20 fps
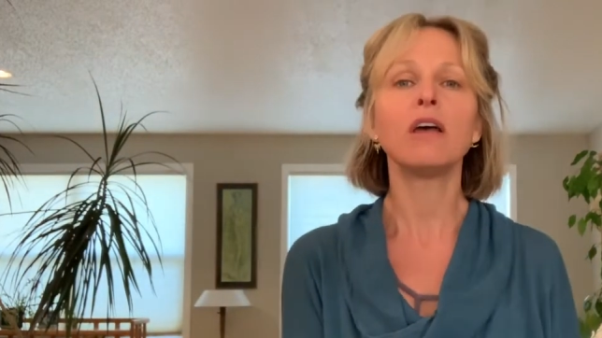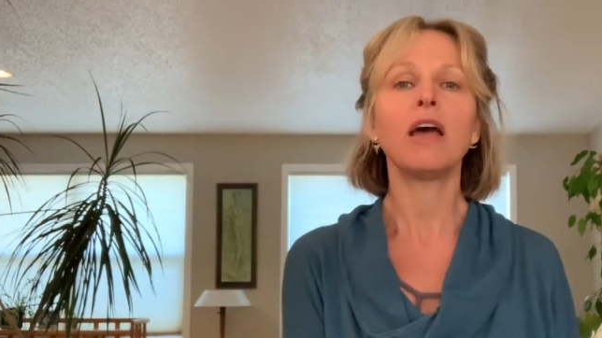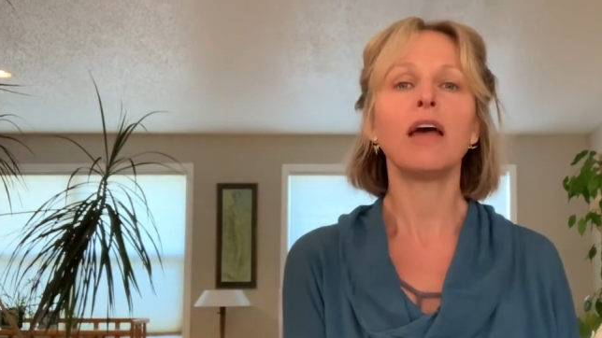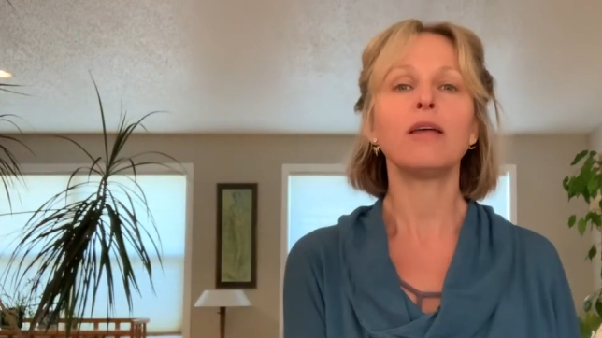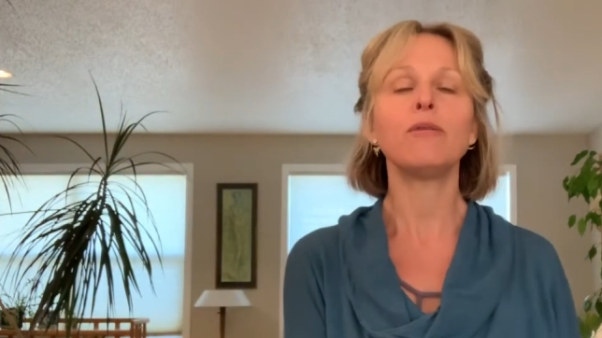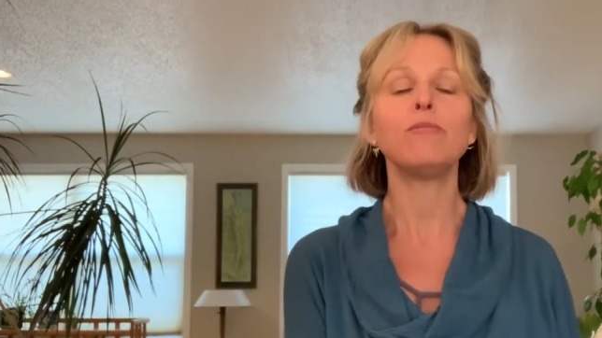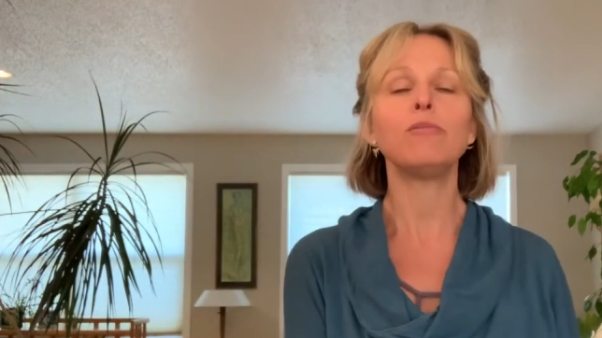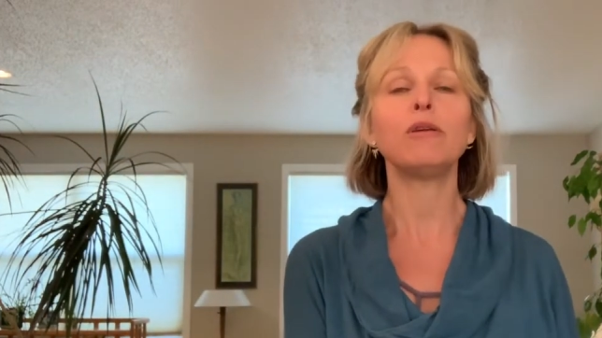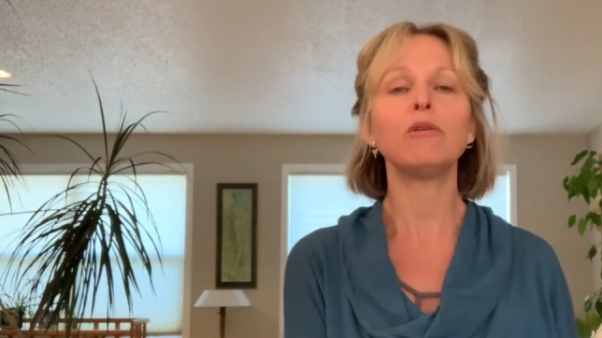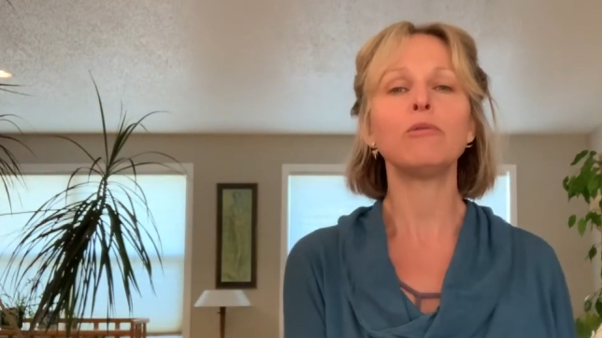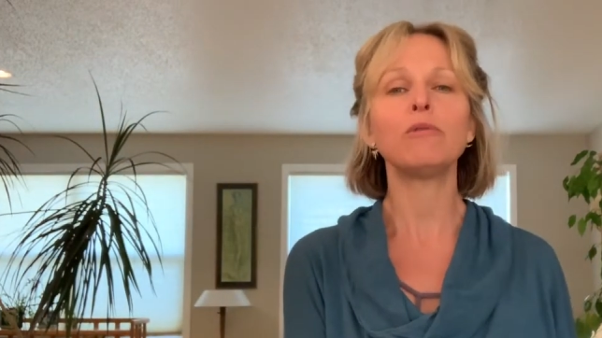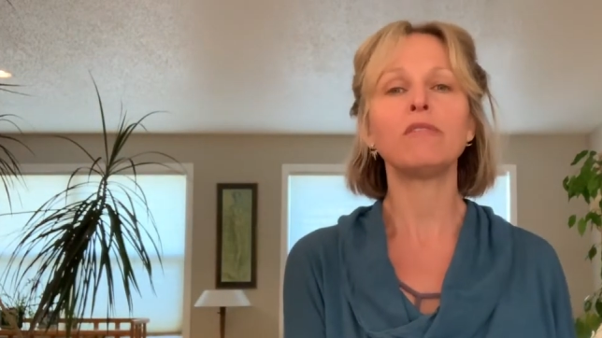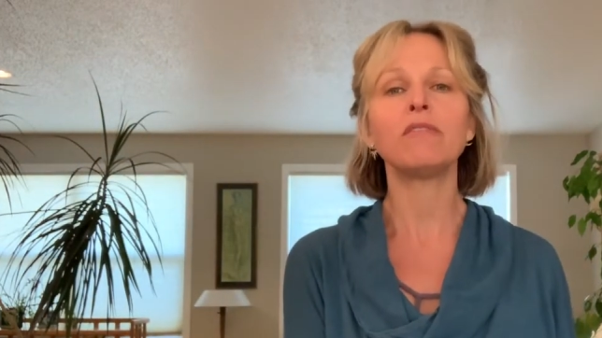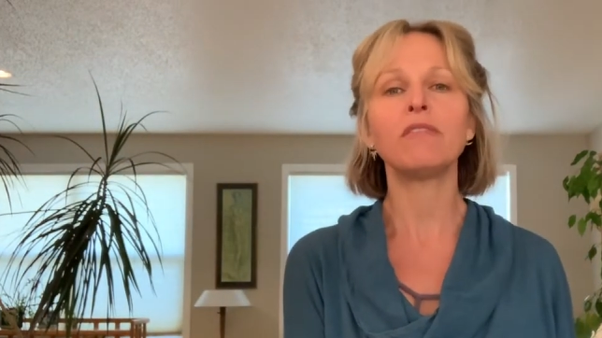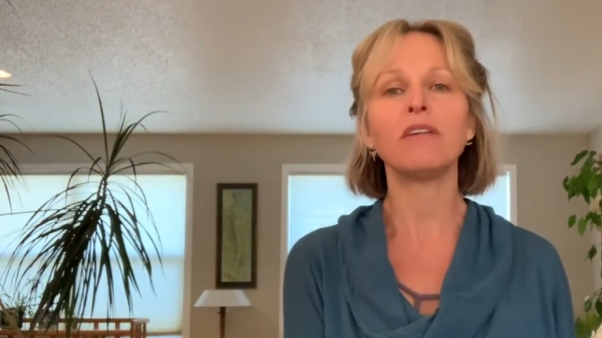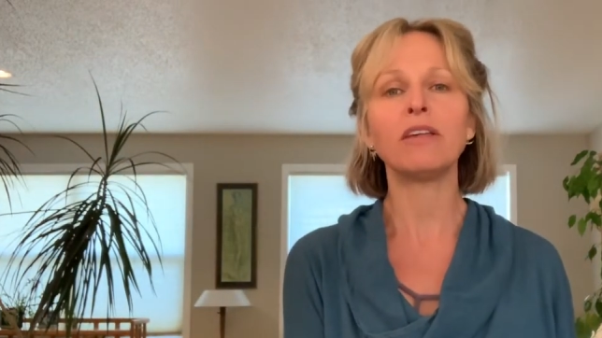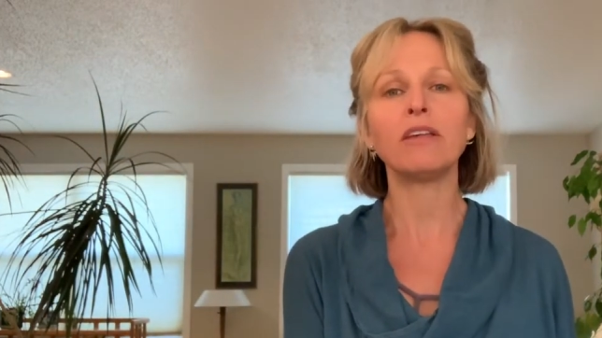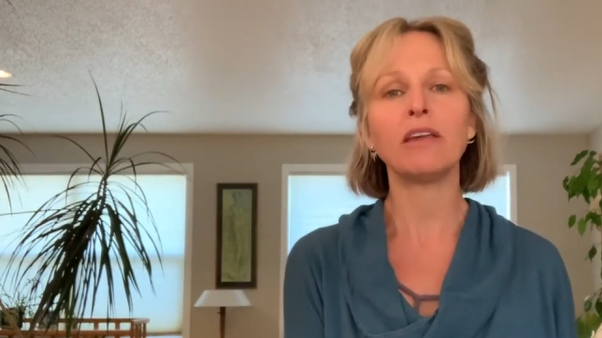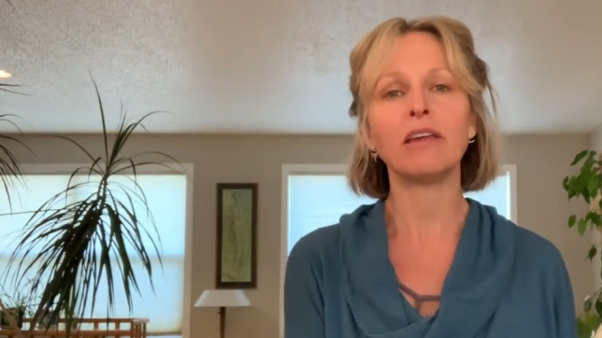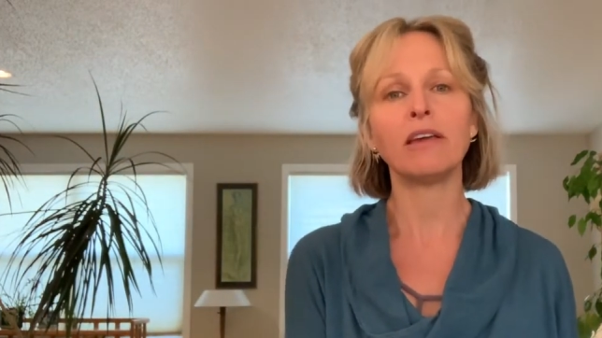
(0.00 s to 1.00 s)
and be
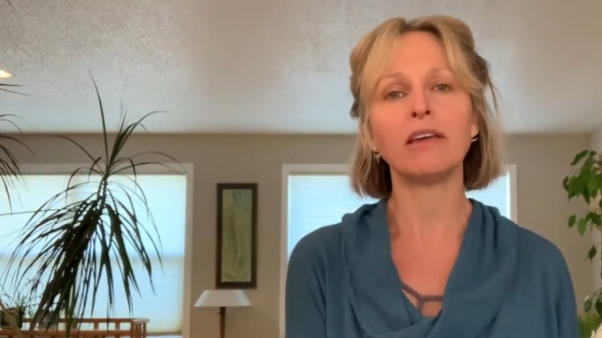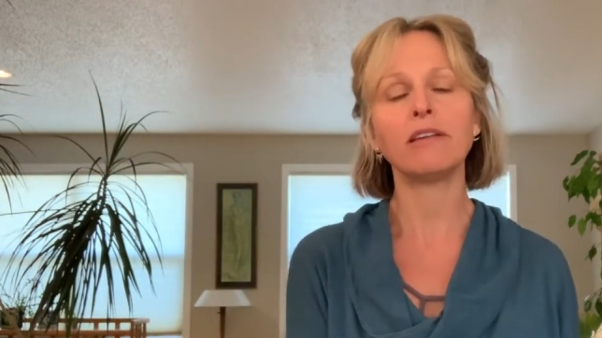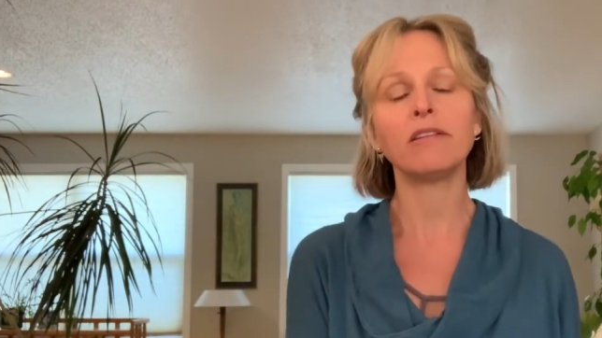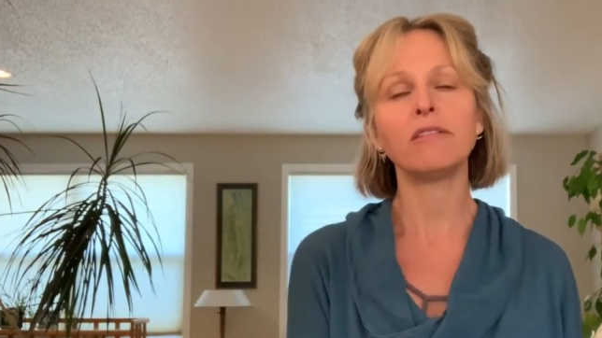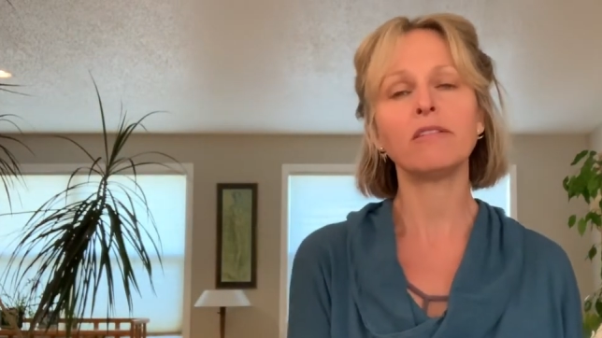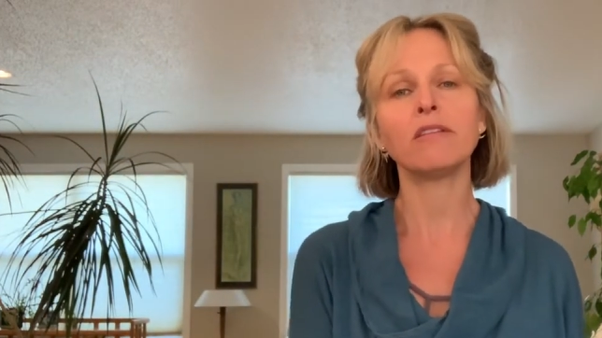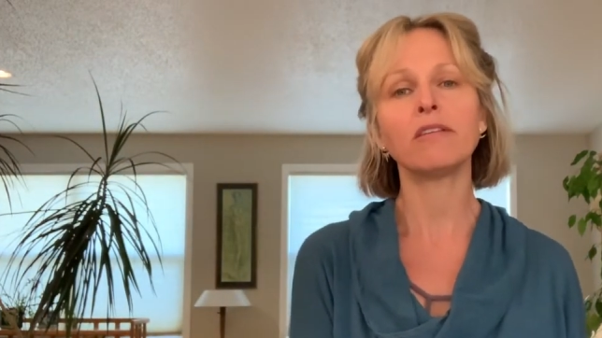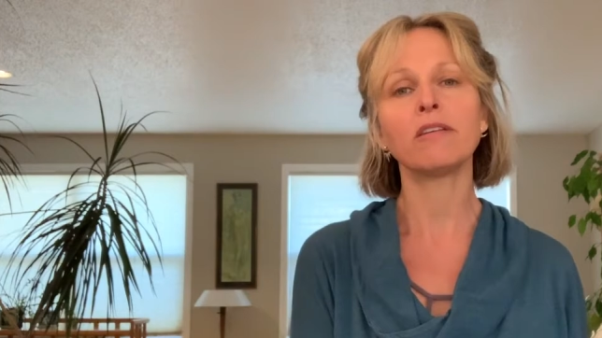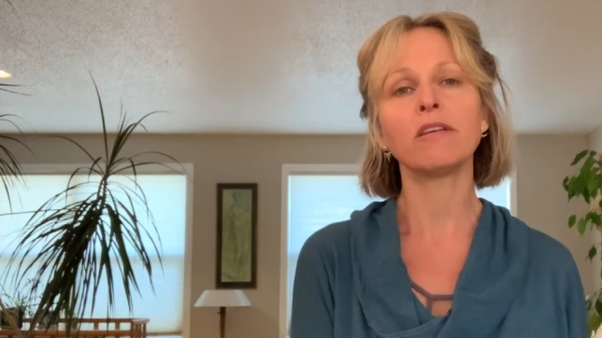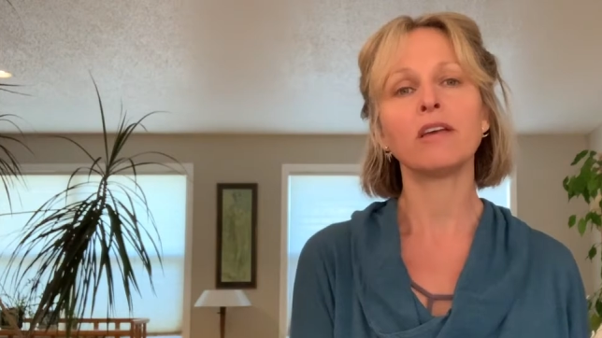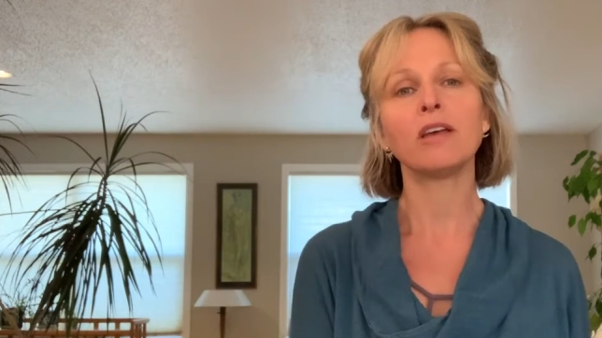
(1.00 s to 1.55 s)
resilient.